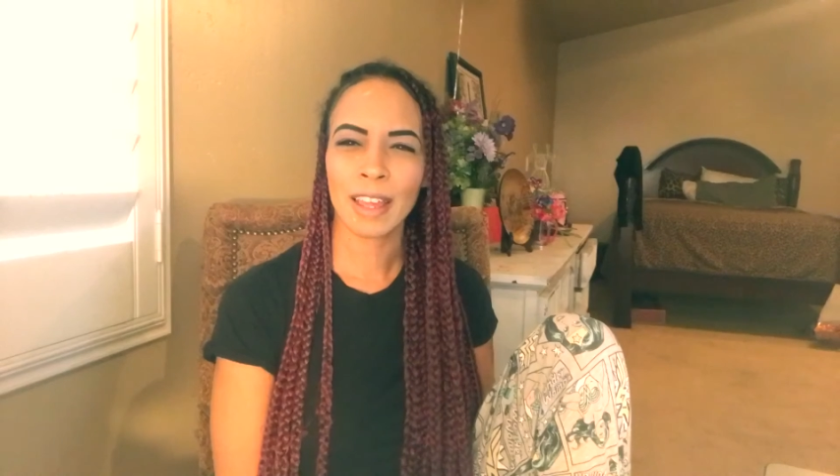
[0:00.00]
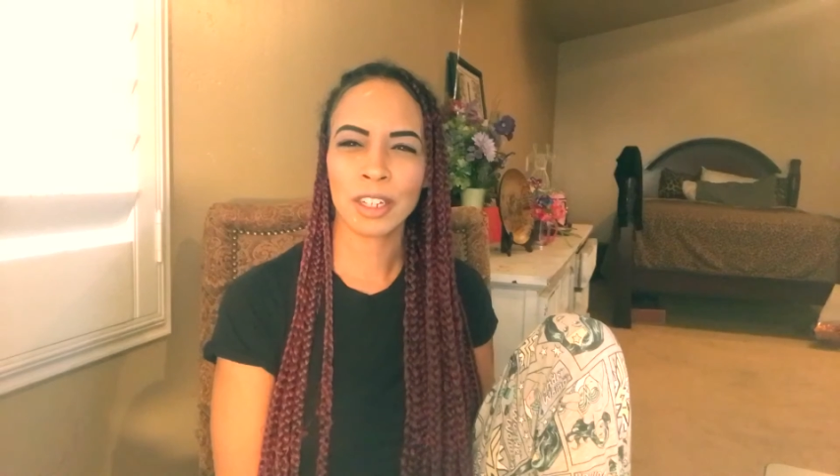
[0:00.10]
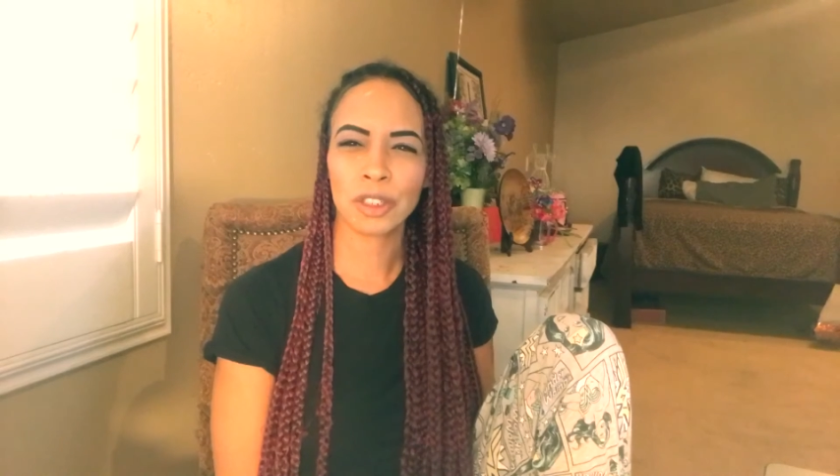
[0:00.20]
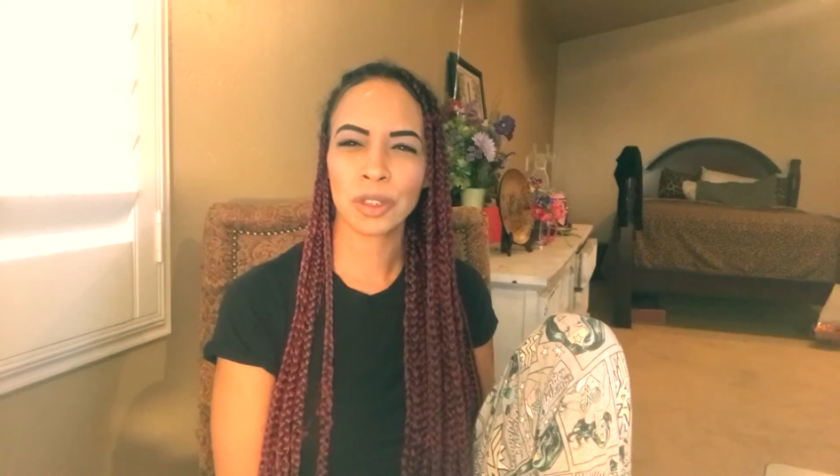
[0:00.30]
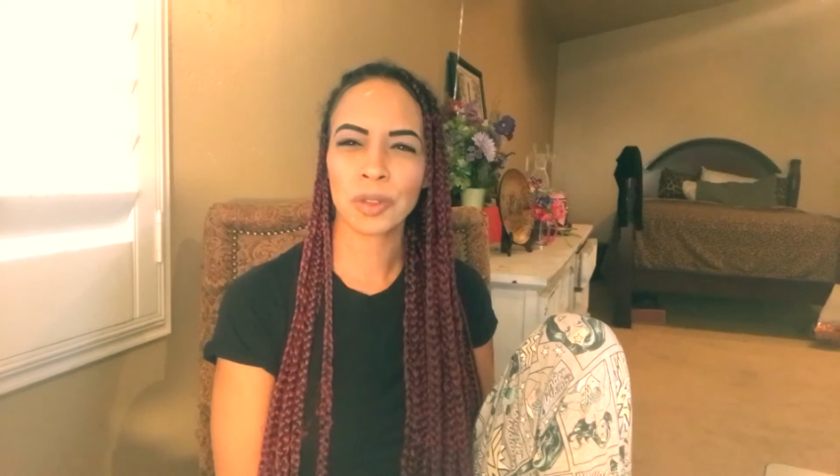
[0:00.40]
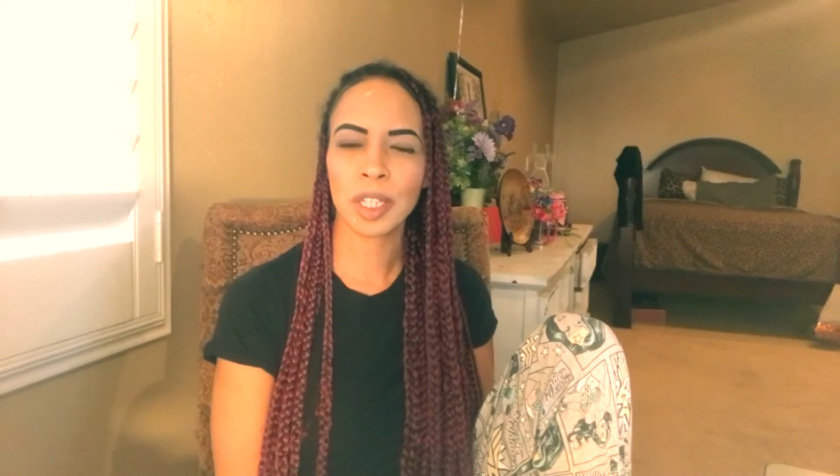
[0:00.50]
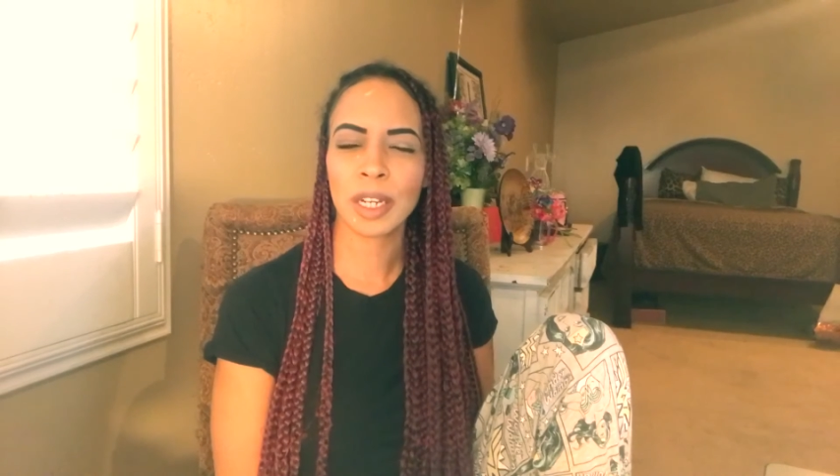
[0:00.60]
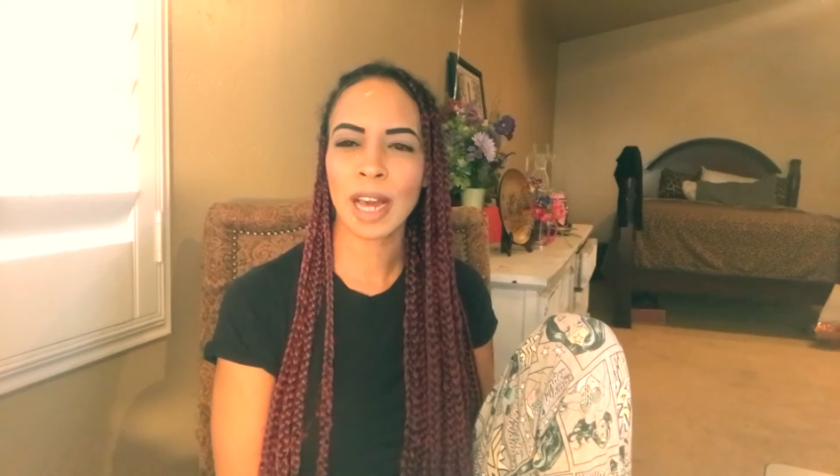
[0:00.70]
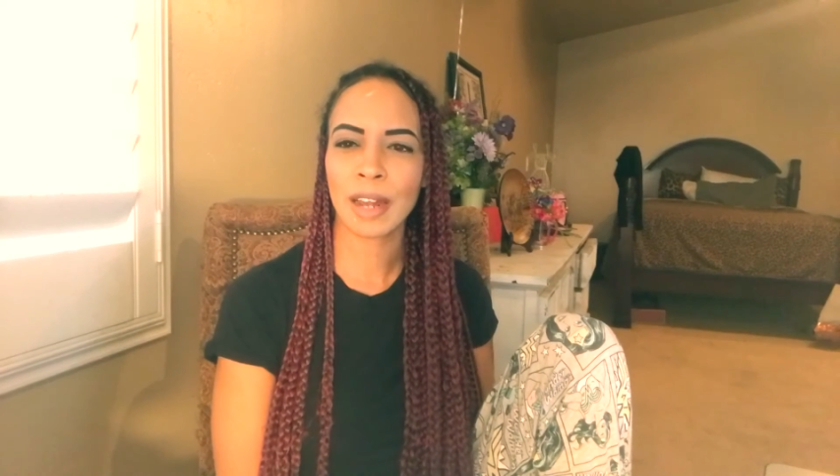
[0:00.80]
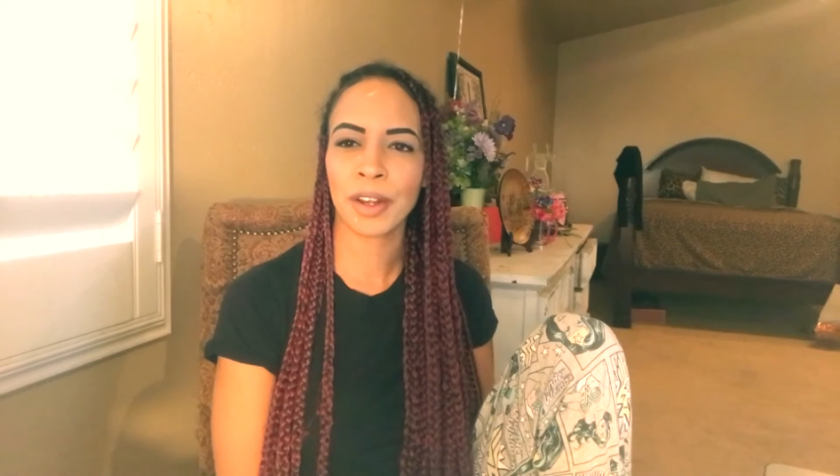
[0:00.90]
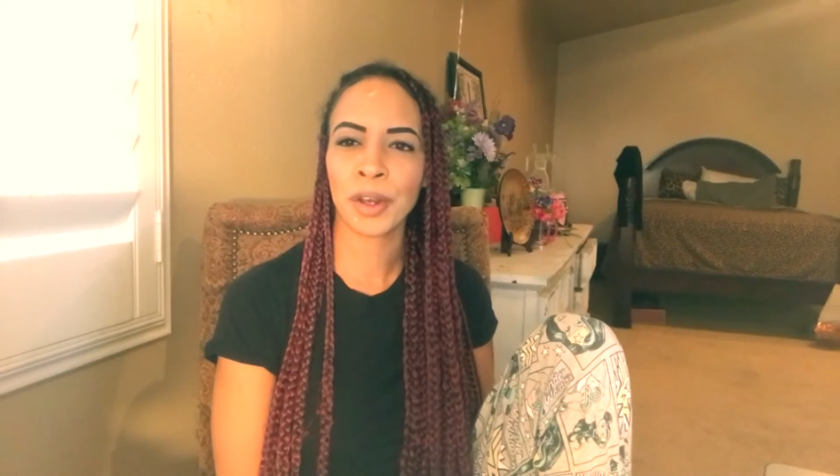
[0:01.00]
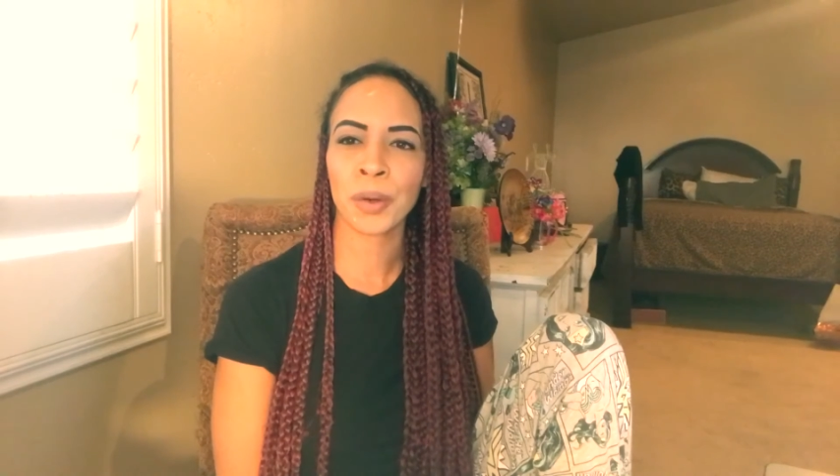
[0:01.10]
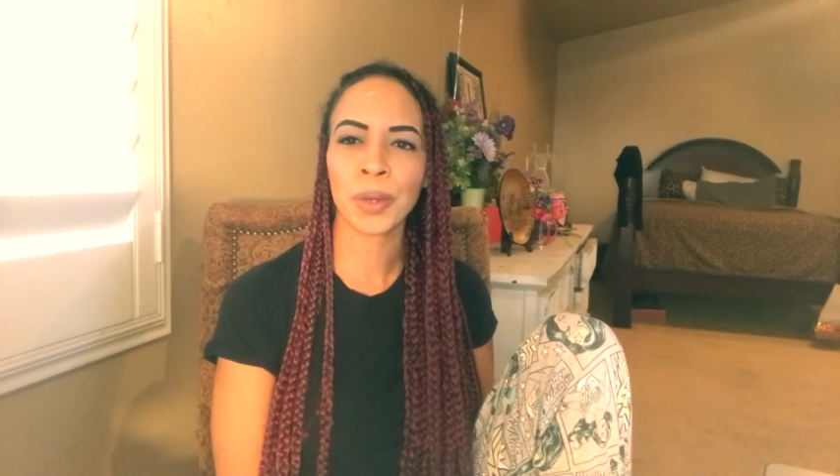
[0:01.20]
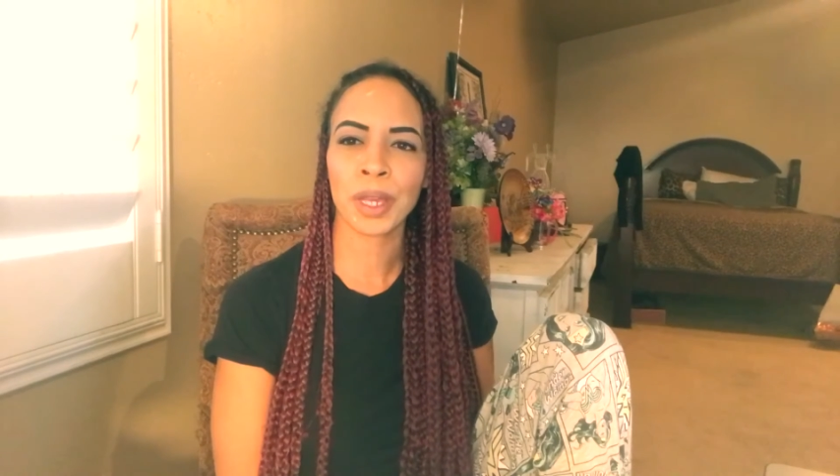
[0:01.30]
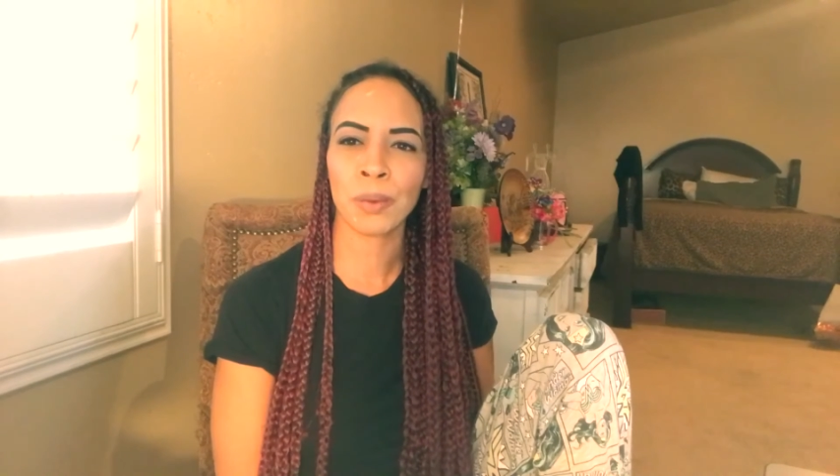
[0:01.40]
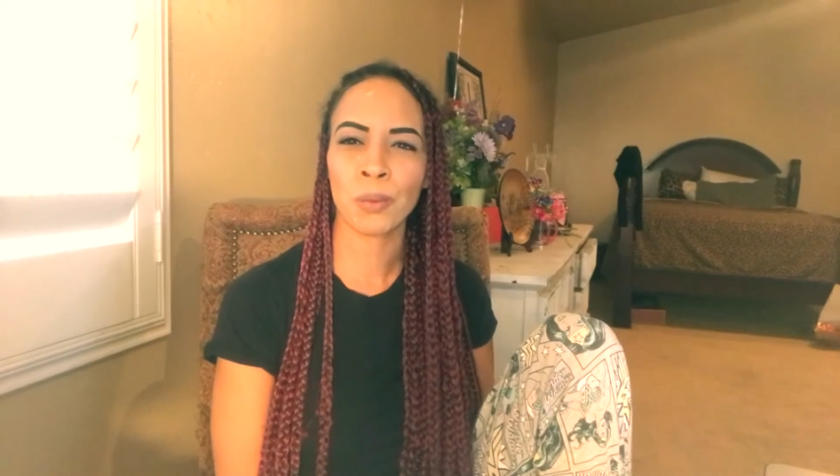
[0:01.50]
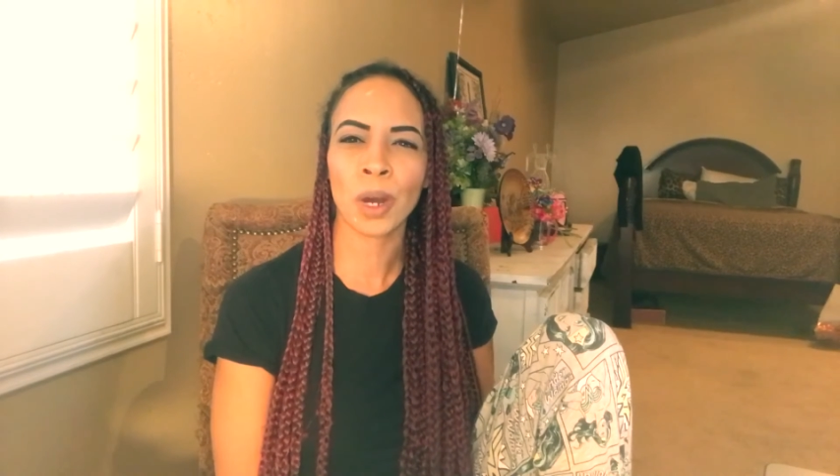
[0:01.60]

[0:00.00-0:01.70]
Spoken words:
and truly not knowing